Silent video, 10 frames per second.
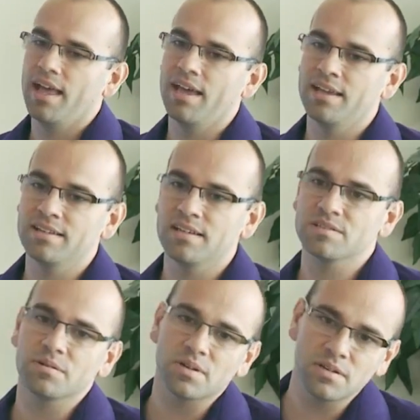and
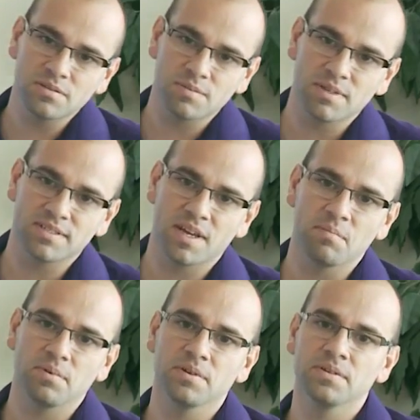so I'll try to use some
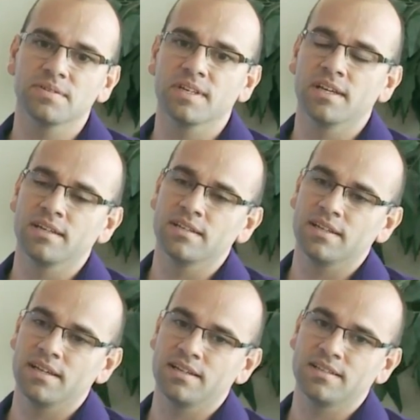examples
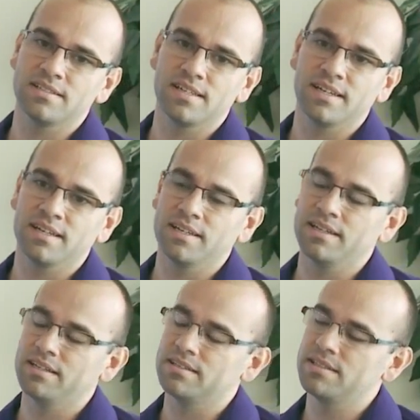
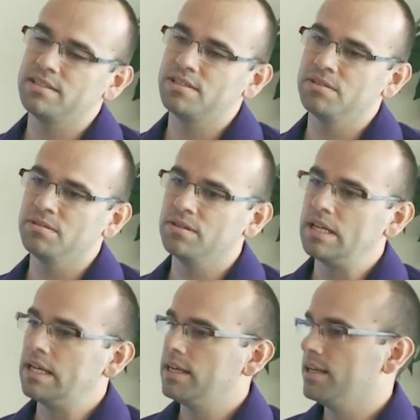and teach you
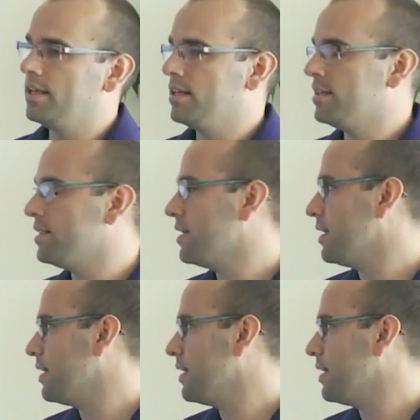in